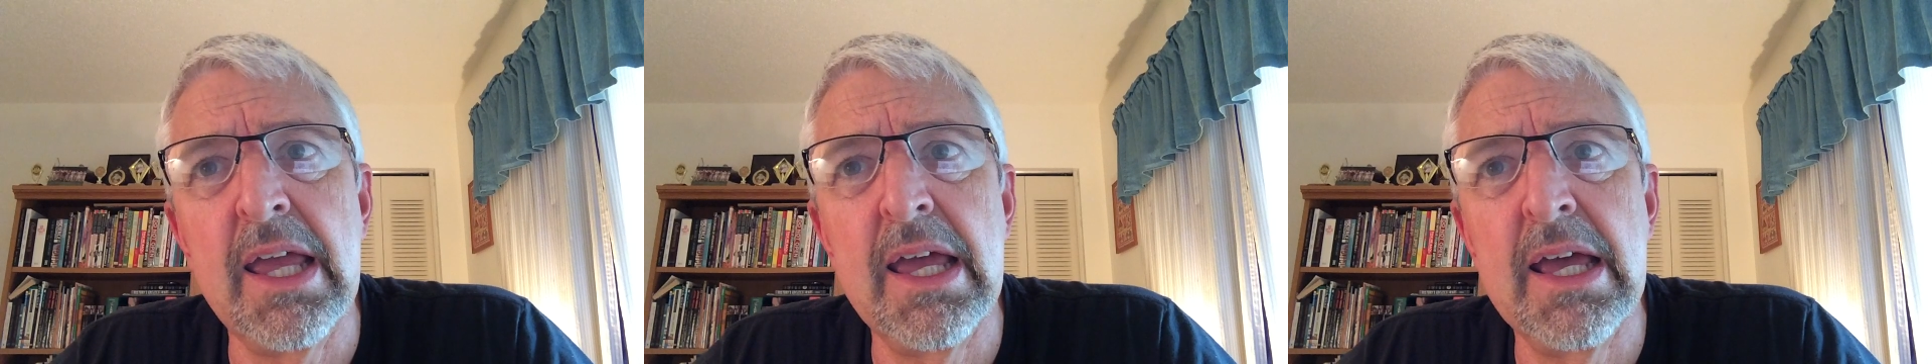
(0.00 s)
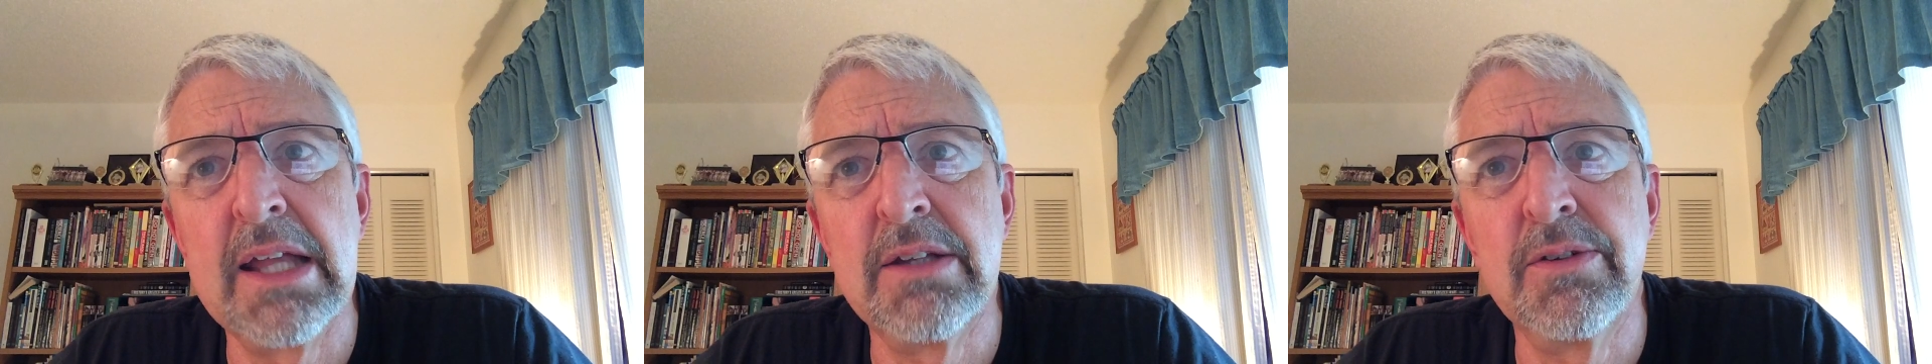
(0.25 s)

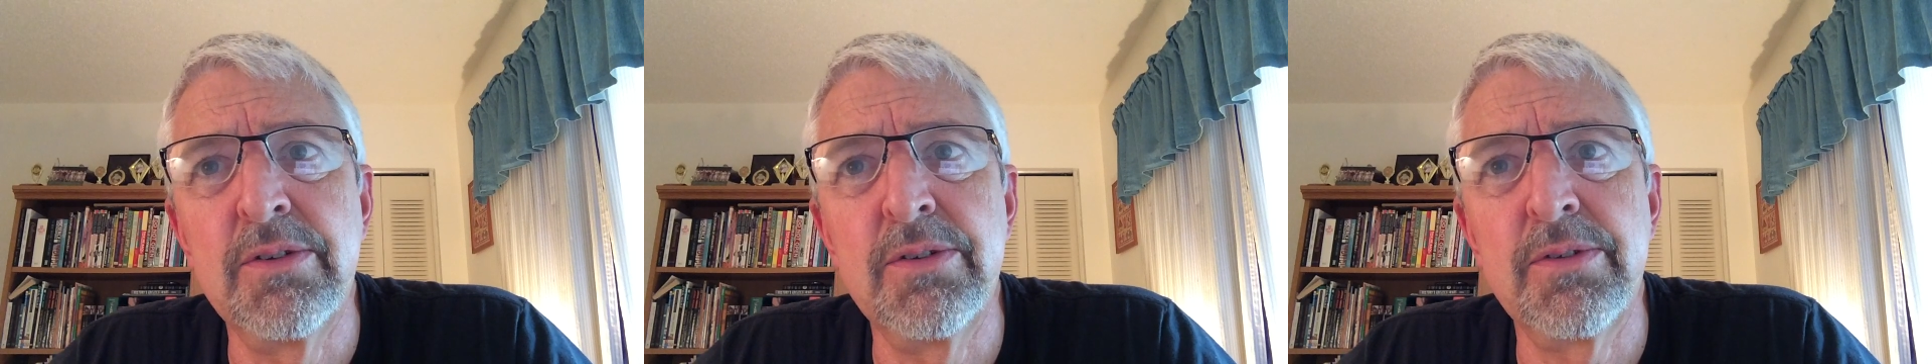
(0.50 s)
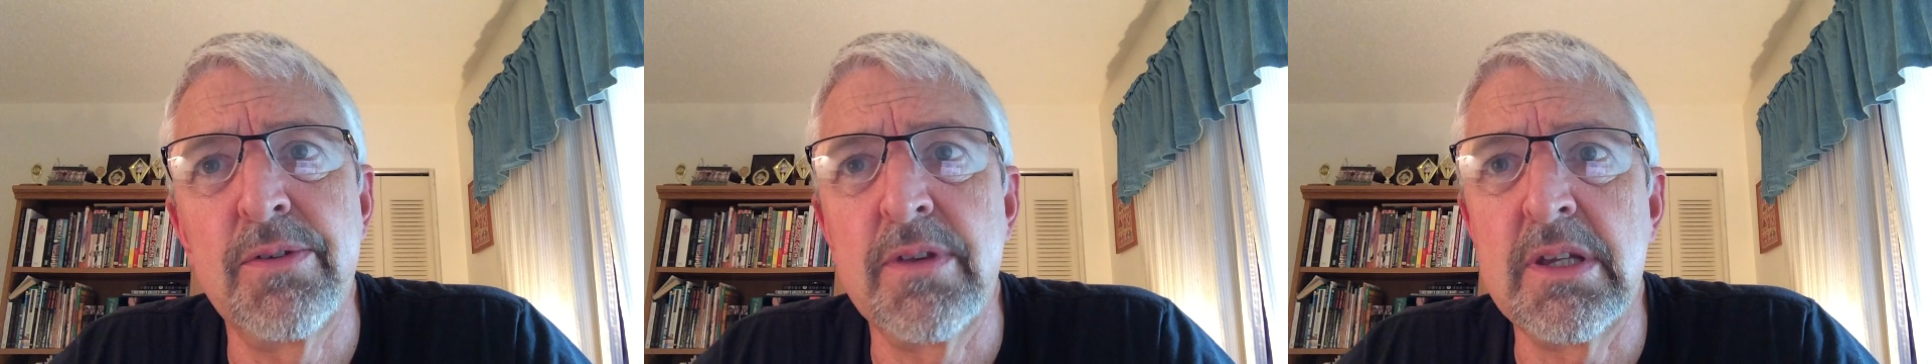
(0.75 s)
and
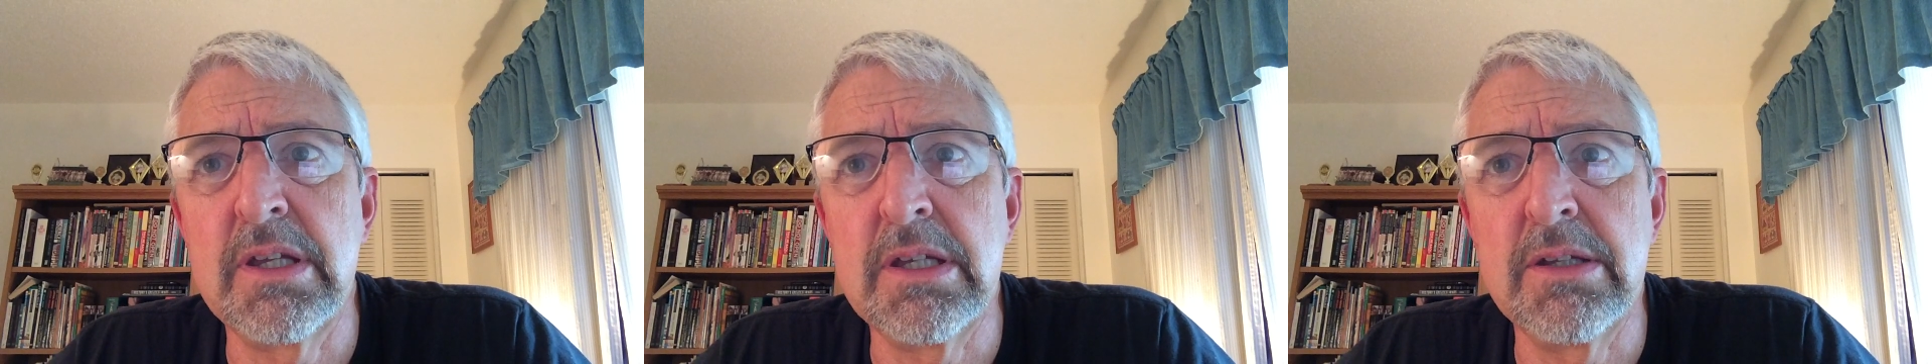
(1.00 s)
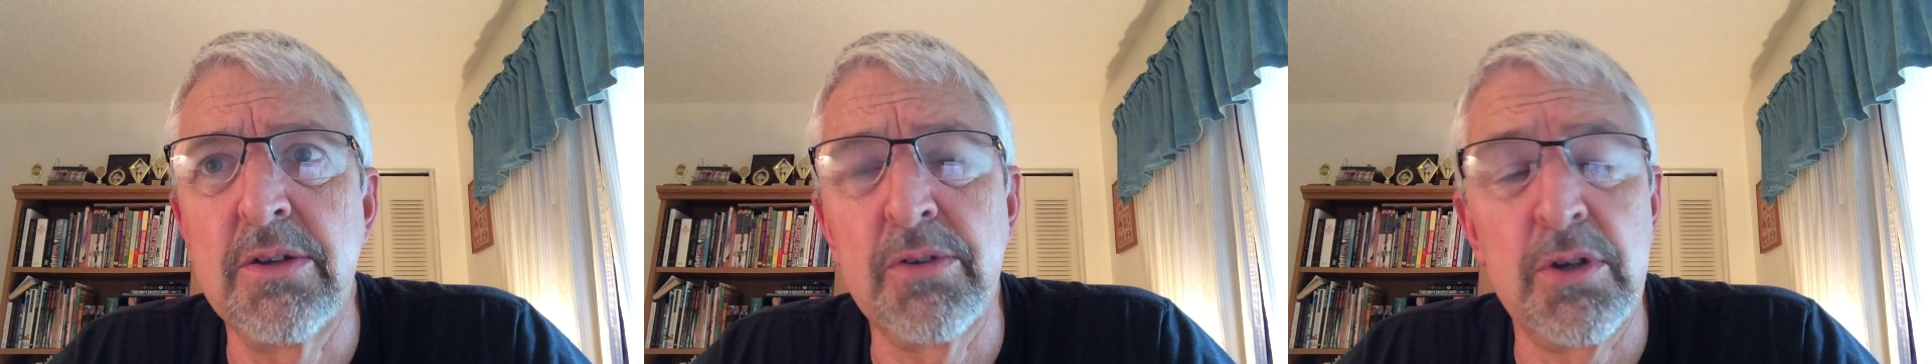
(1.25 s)

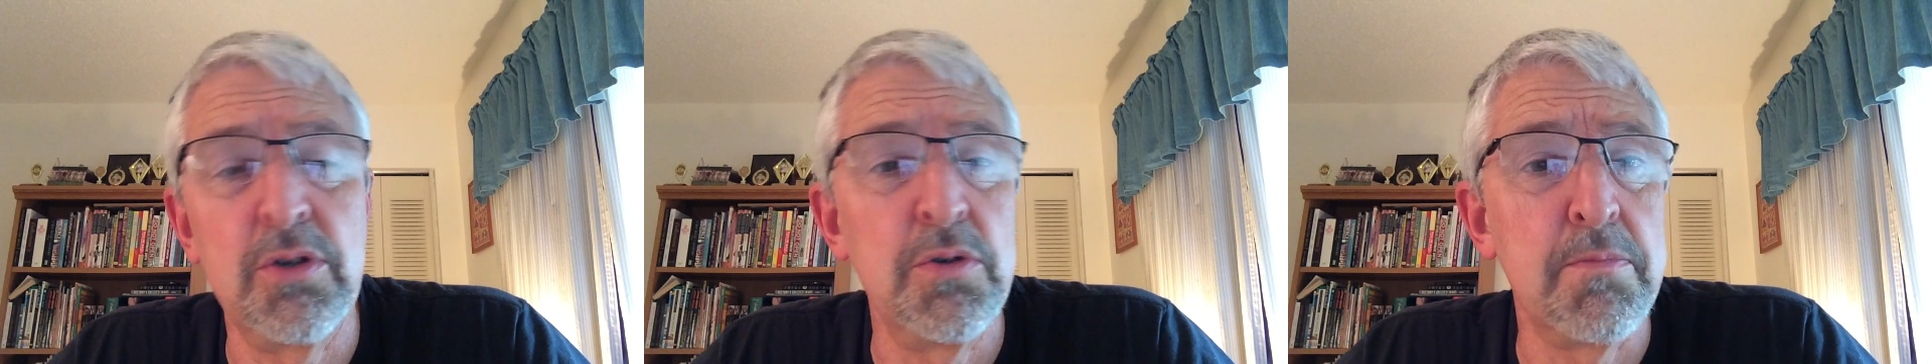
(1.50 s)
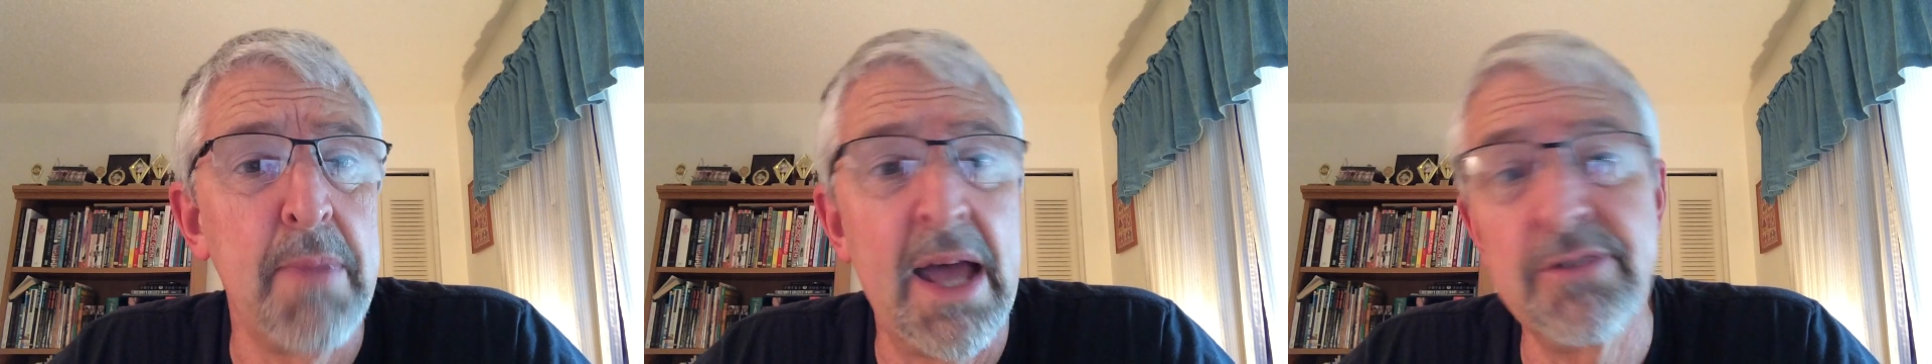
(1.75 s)
there's a
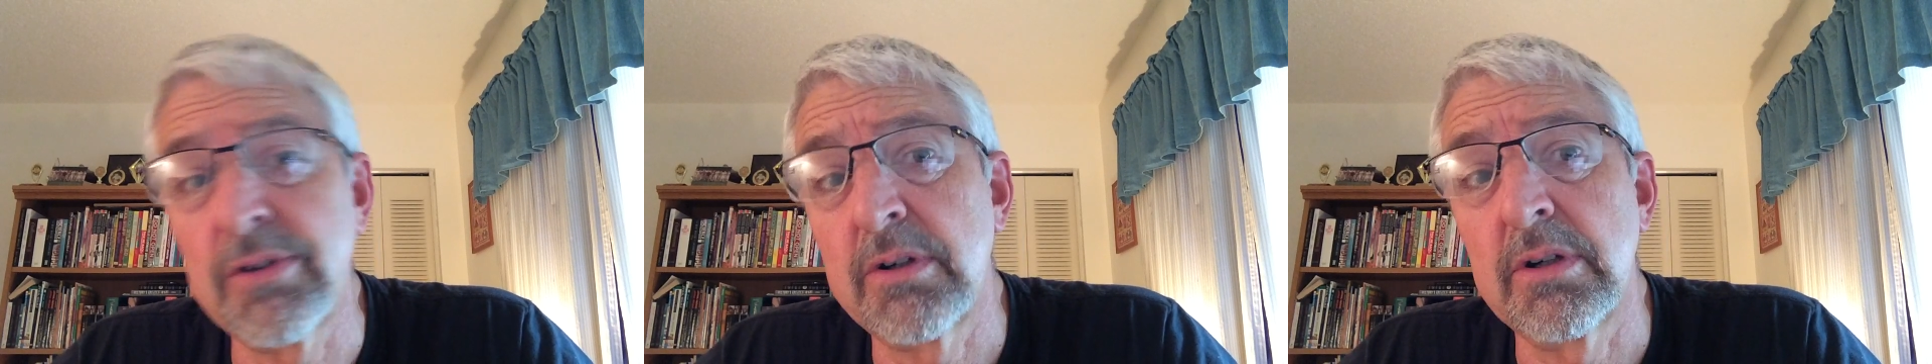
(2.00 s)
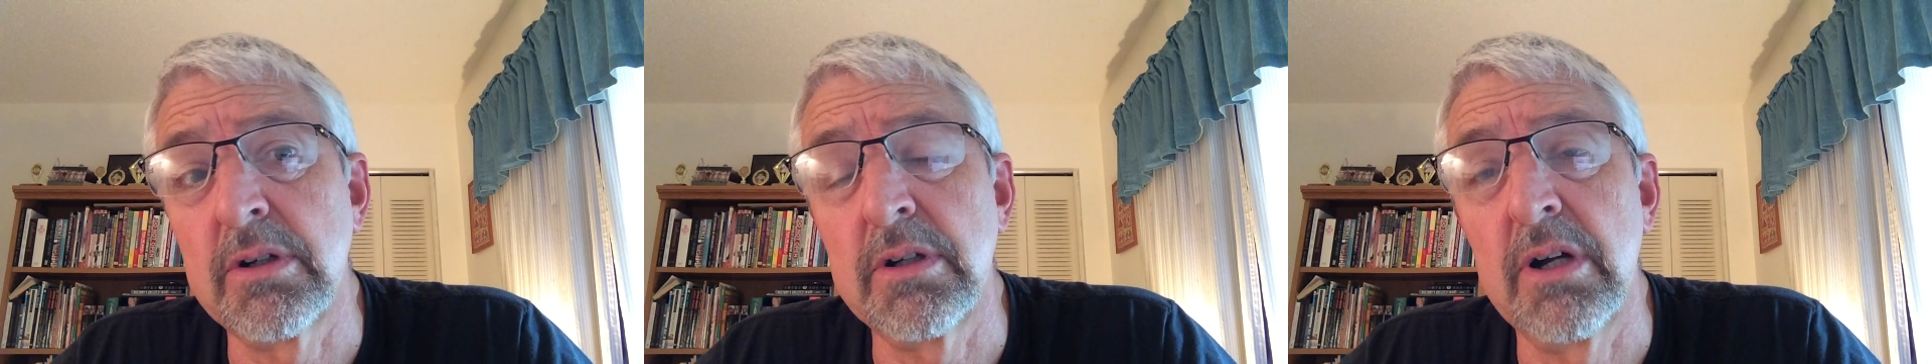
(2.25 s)
huge
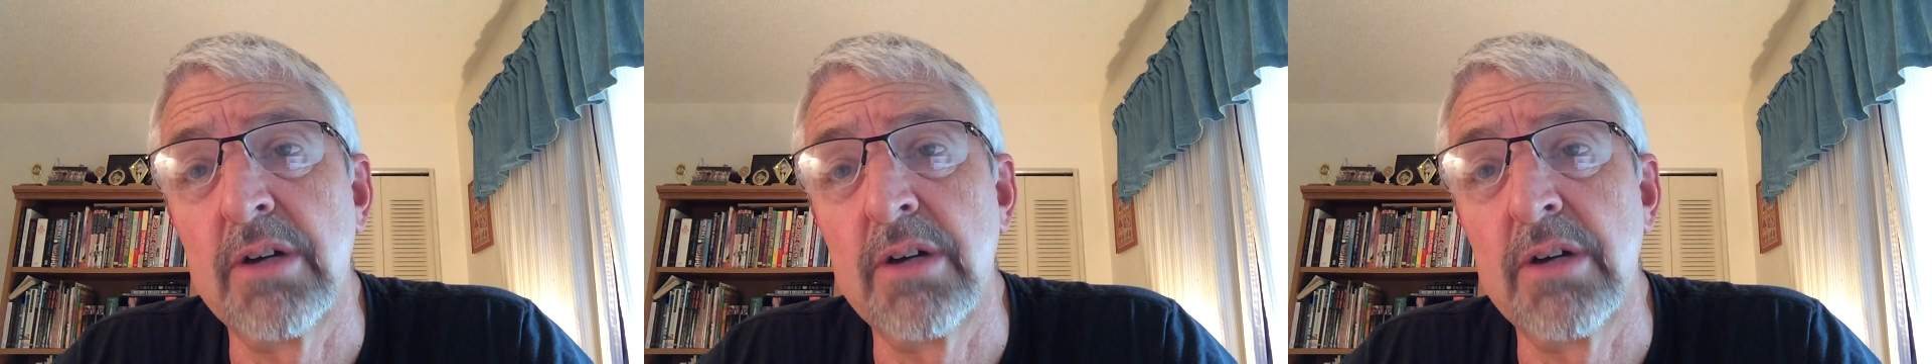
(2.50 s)
massacre